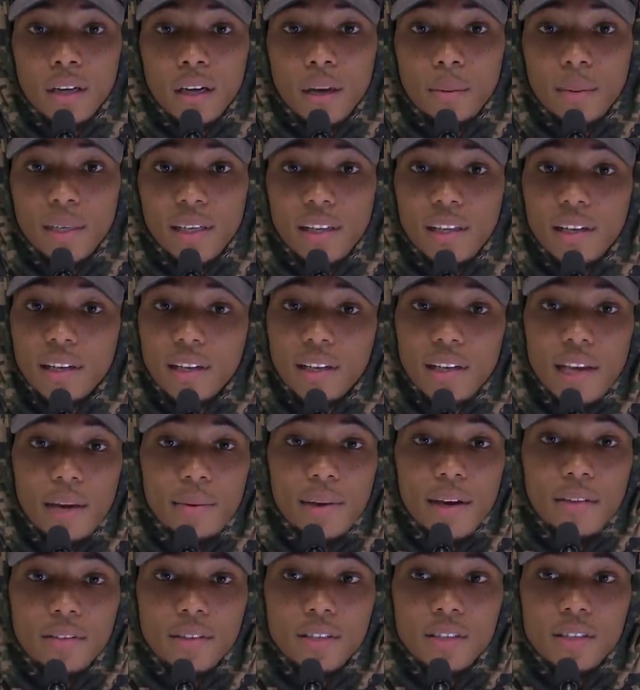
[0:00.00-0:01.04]
Um, at the end of the day,
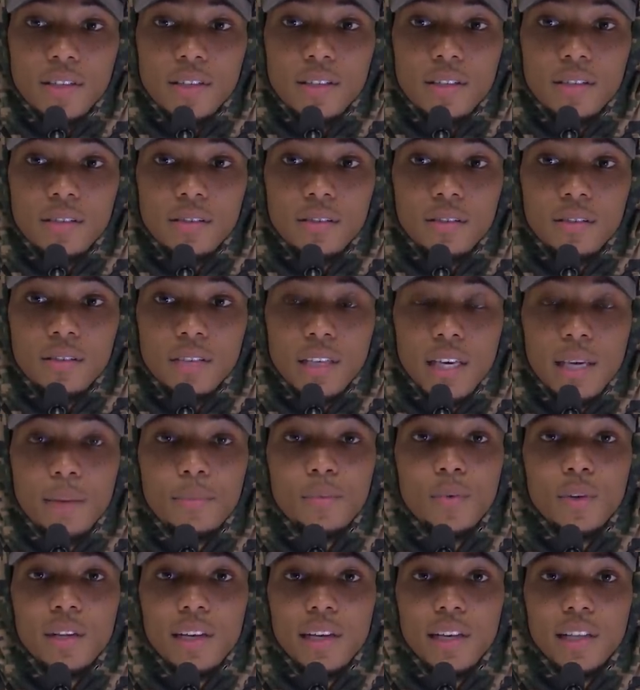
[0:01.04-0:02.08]
we have to just
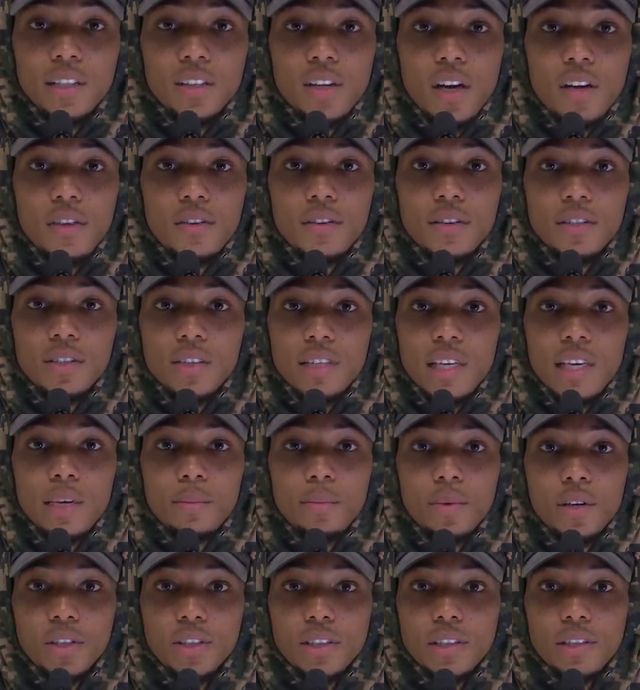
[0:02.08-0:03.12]
keep within each other and just
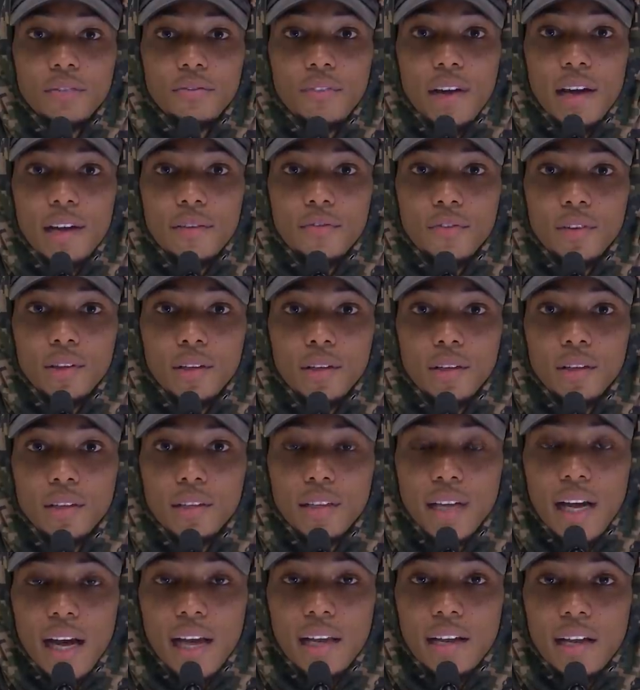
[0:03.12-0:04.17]
keep pushing and fighting for the,
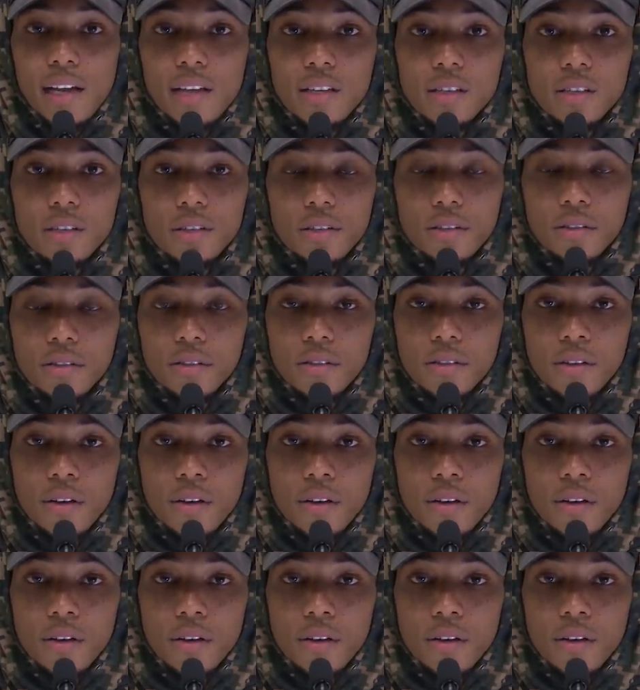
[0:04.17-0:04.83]
the guy next to you.